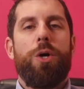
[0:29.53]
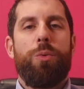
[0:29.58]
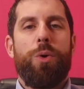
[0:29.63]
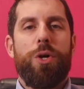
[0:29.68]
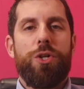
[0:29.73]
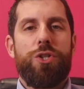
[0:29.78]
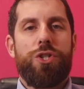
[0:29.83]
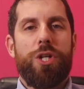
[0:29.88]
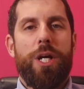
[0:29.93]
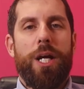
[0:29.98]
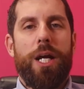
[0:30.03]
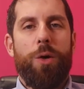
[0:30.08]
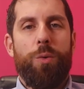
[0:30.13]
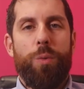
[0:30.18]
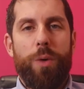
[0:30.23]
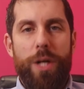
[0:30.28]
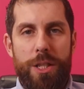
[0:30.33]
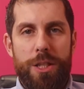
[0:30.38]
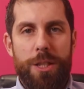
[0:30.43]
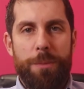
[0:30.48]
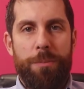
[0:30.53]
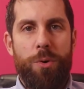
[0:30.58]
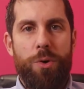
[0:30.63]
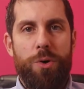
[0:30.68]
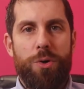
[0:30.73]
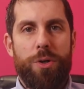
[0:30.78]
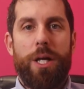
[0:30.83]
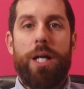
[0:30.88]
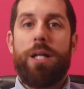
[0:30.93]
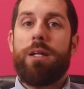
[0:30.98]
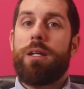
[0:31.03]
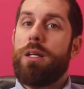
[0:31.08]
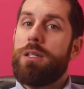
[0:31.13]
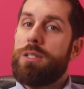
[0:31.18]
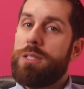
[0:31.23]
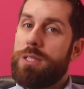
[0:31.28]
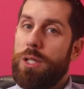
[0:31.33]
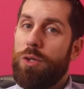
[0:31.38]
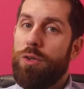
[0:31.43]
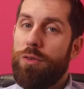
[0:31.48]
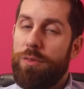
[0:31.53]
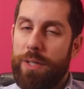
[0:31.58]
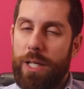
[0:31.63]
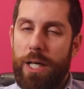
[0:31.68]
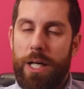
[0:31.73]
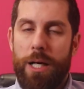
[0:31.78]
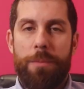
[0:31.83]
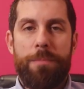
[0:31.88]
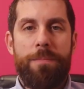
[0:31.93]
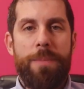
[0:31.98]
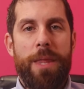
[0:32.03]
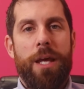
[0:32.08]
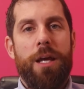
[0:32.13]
which we support. And Sylvia